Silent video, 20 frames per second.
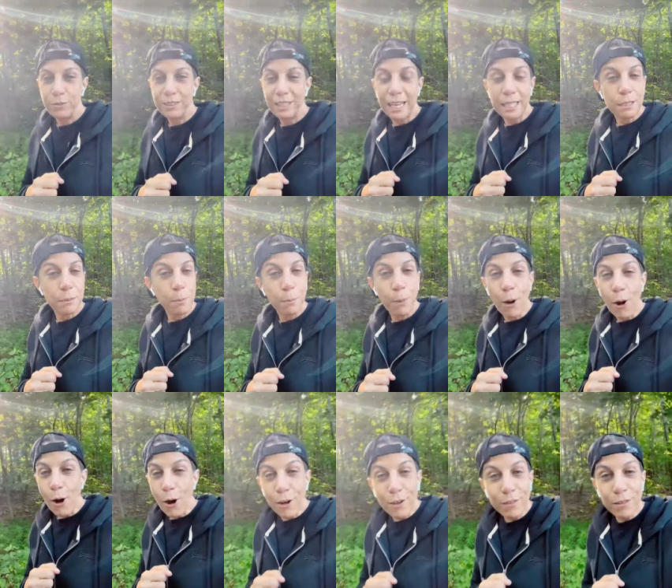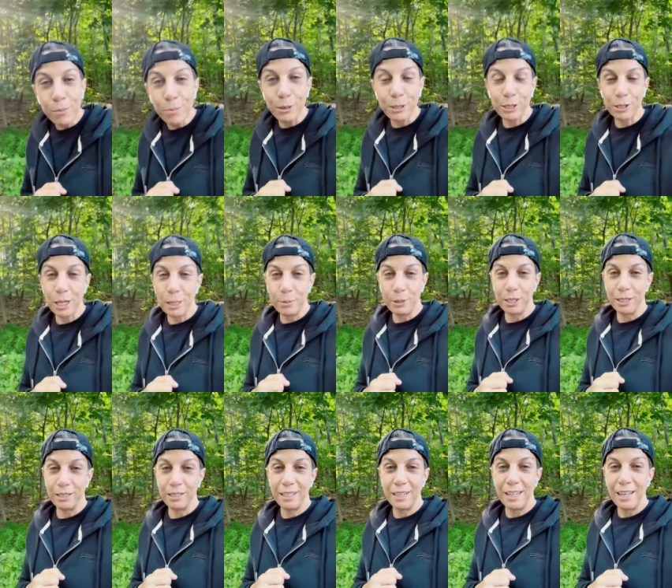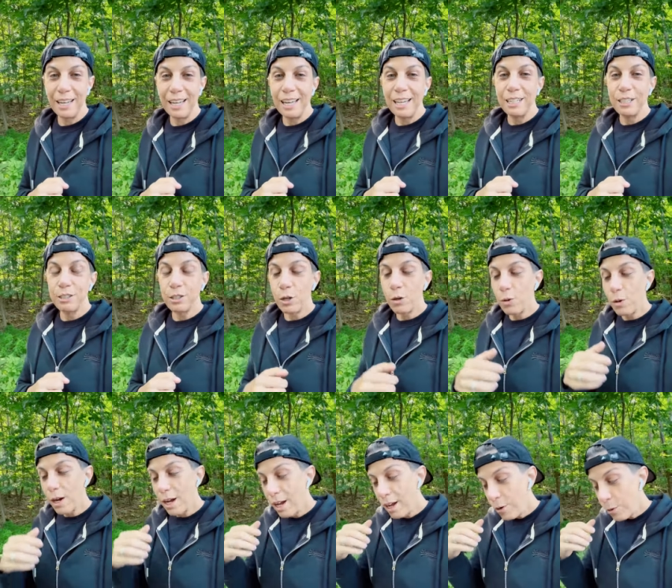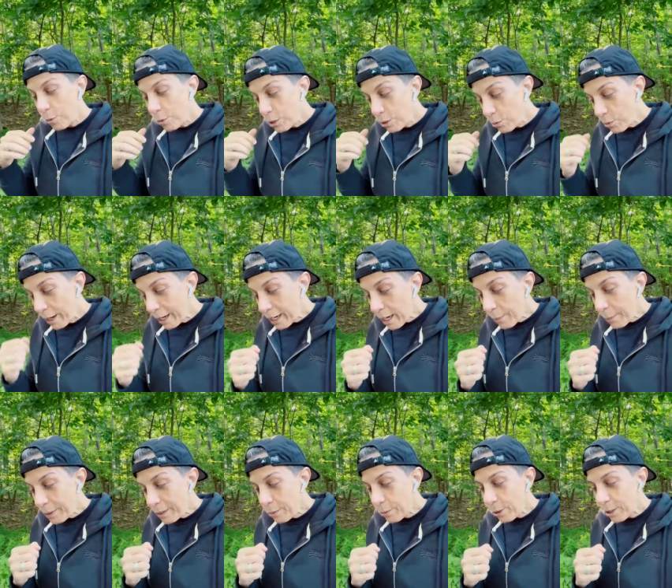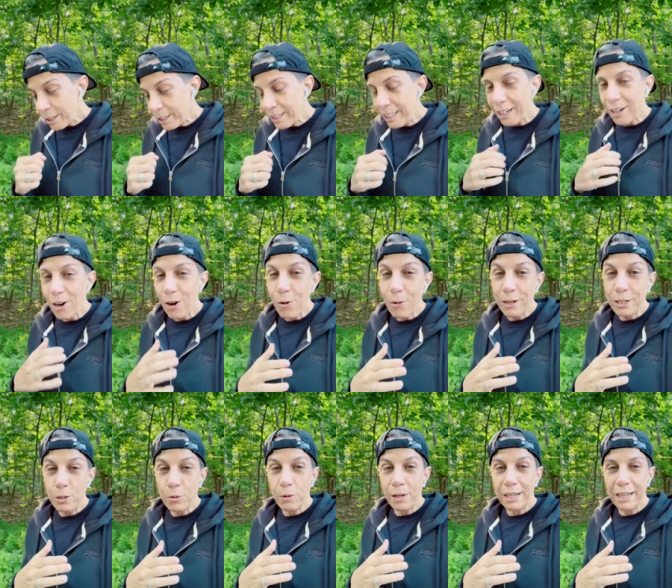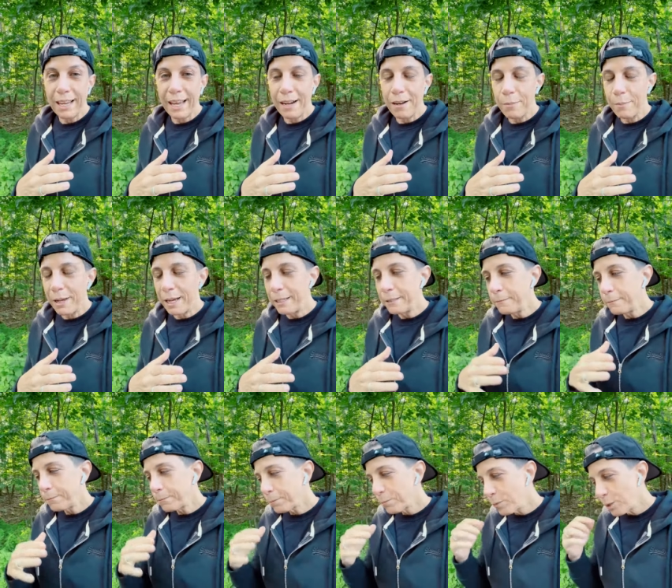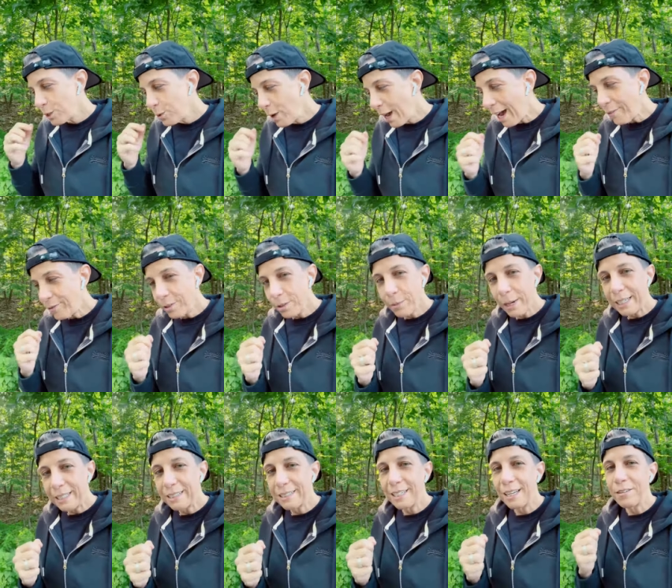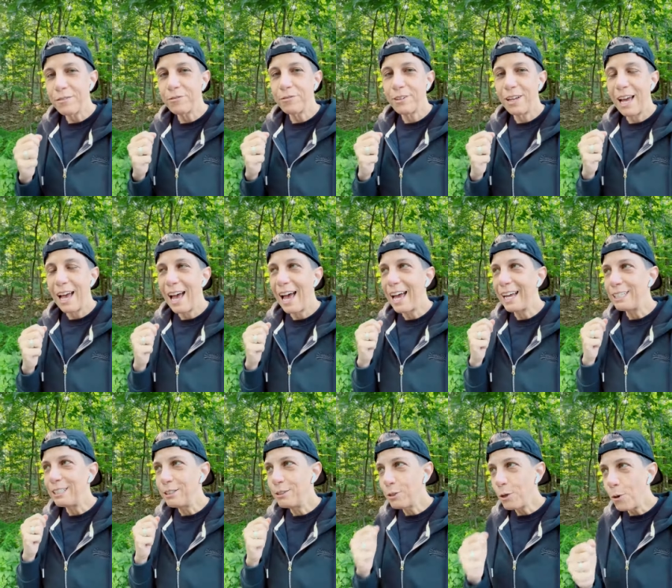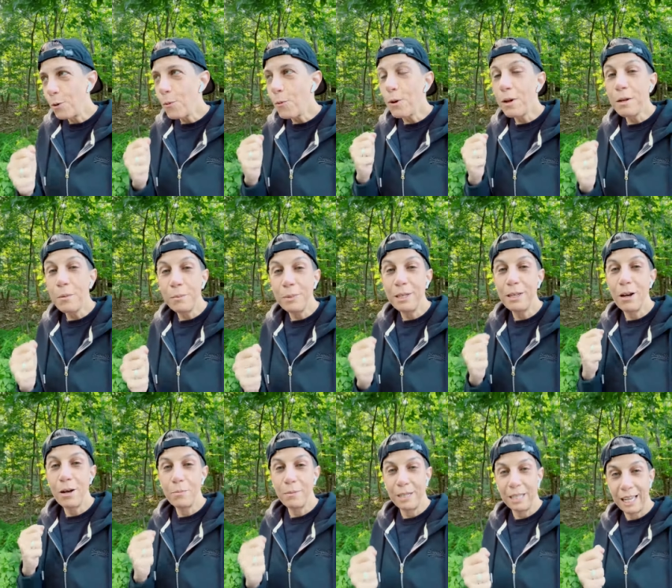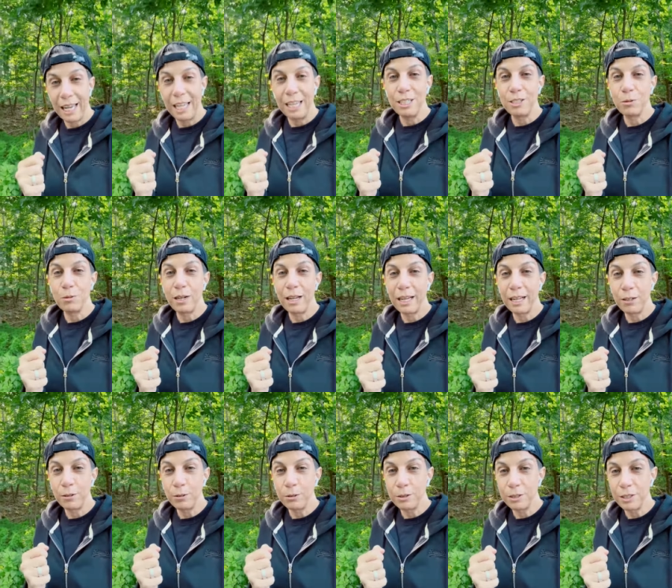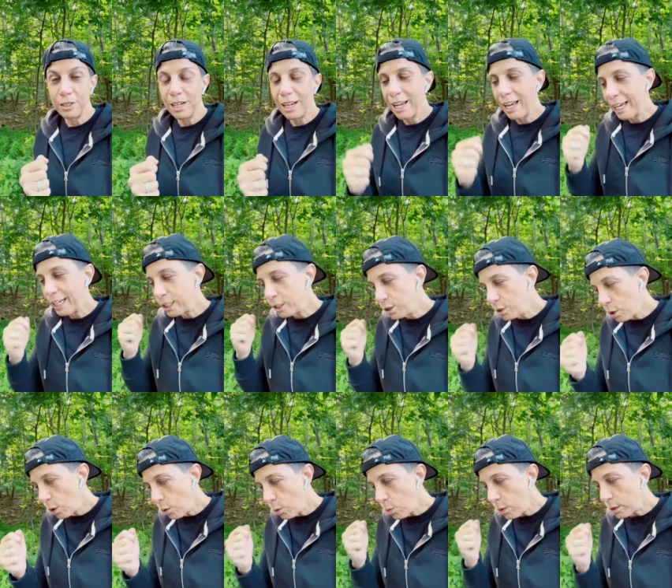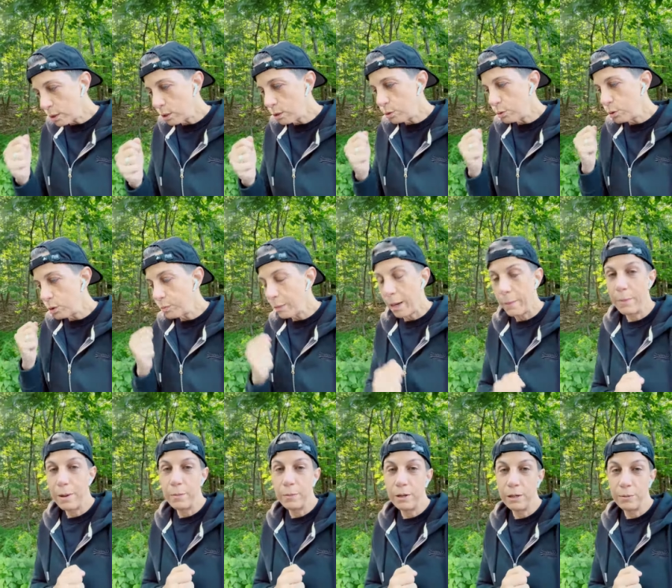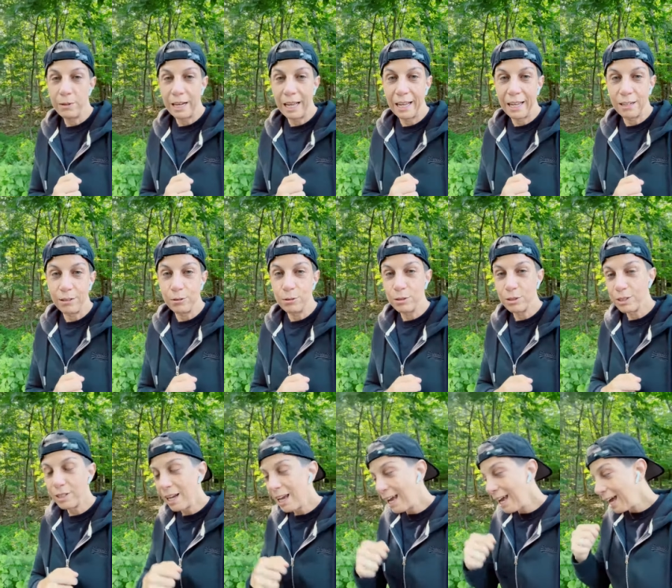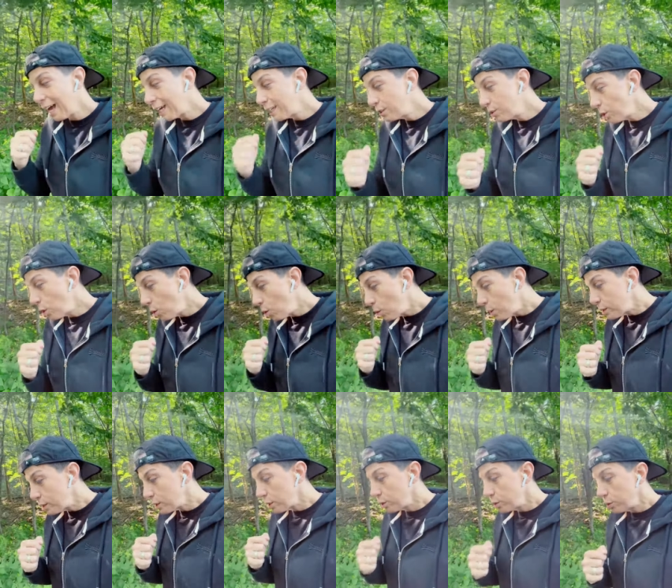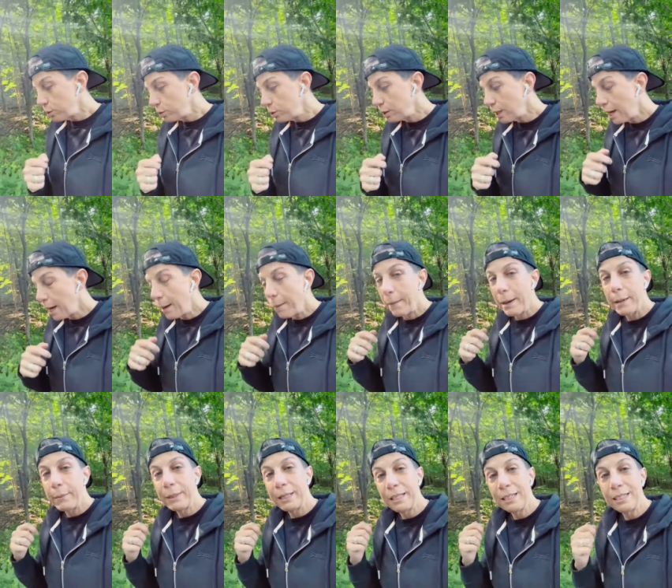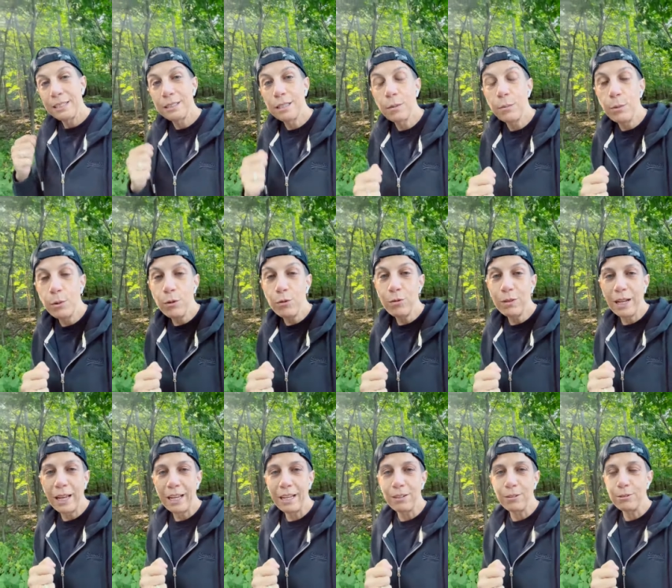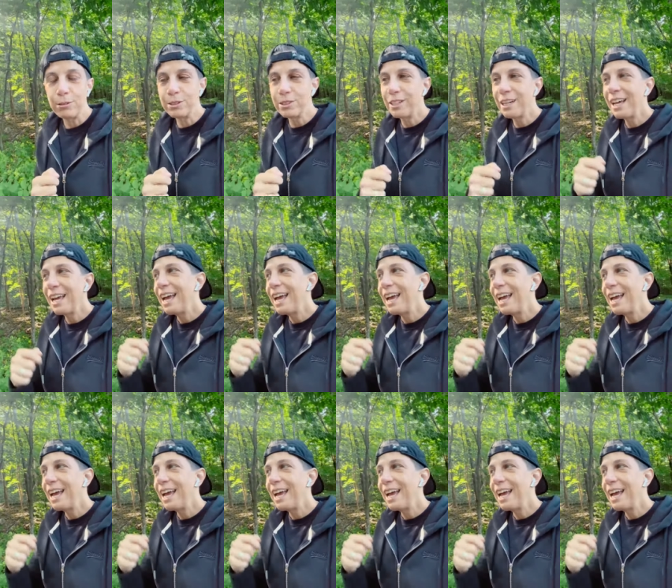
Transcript: That's part of the prescription. So when you wake up in the morning, like, oh, I don't want to get out of bed, you have to remind yourself, I don't want to be on medication when I get older. I don't want to lose my memory when I get older. I don't want to lose my ability to move when I get older.